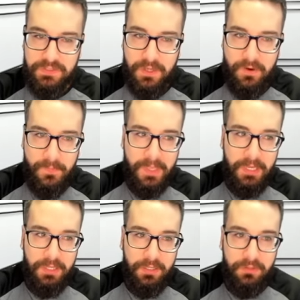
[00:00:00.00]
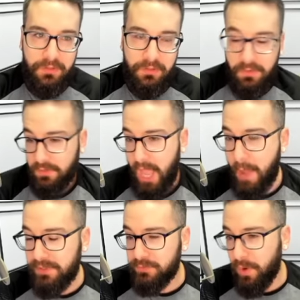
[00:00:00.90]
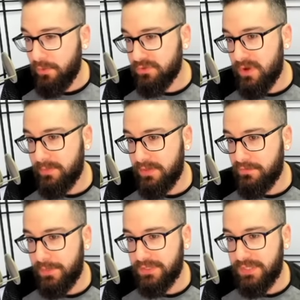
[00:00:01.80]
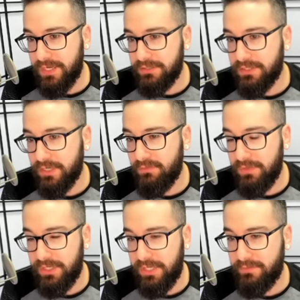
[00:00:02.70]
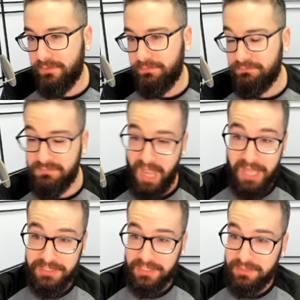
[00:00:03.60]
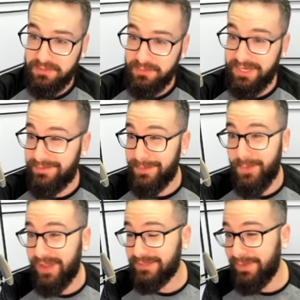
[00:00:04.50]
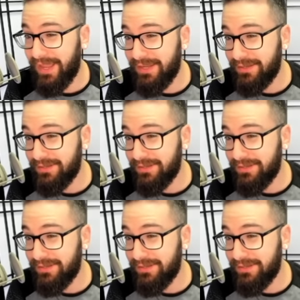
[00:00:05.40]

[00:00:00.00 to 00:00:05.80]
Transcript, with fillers: So how much more will Trump give him in a second term? Will he give him Gaza? Will he give him the West Bank?